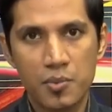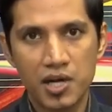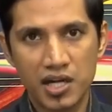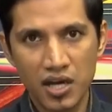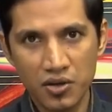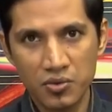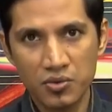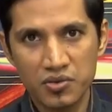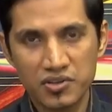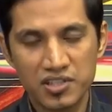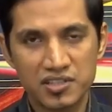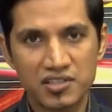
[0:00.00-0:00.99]
But now
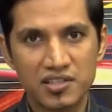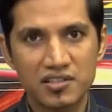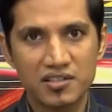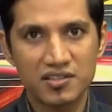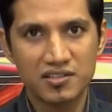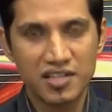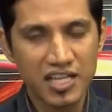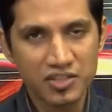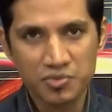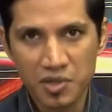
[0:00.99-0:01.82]
this is, things